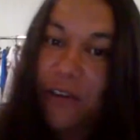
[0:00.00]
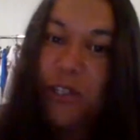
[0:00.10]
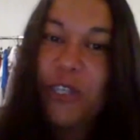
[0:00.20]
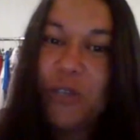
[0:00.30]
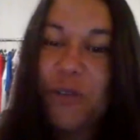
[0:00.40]

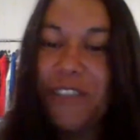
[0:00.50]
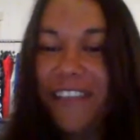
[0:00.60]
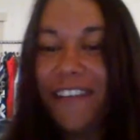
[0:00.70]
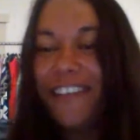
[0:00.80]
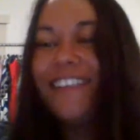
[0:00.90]
two,
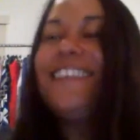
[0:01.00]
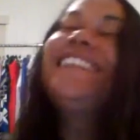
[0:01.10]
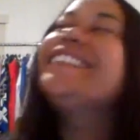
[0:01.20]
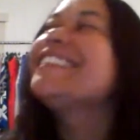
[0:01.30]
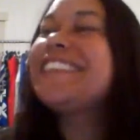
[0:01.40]
so
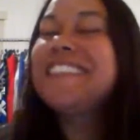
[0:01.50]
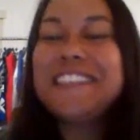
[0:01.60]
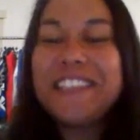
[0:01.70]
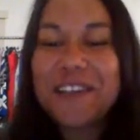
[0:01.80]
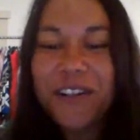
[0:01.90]

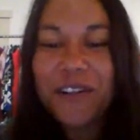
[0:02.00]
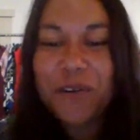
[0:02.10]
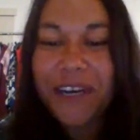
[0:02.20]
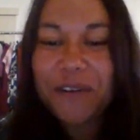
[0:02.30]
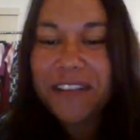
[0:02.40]
all
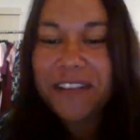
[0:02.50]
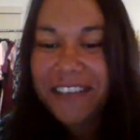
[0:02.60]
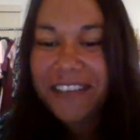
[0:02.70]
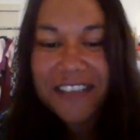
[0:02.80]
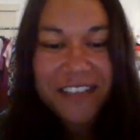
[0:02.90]
around
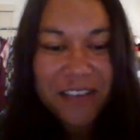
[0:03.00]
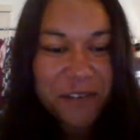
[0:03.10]
you.